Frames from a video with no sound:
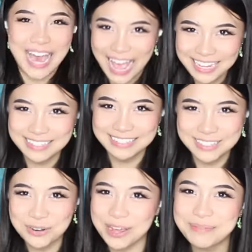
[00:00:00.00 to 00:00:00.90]

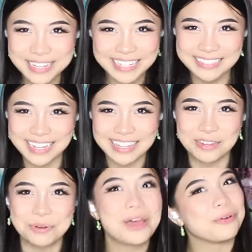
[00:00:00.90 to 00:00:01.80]
Again, you know what I mean? Like
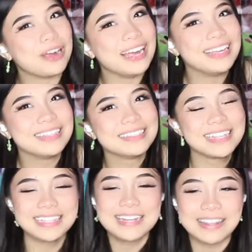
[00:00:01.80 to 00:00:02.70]
they were kind of right.
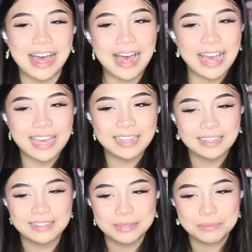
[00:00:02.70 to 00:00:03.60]
They didn't
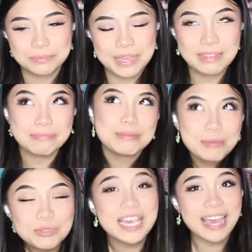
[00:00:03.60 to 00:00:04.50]
lie. It
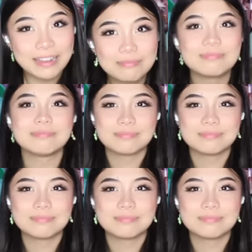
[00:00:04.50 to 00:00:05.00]
was a hit.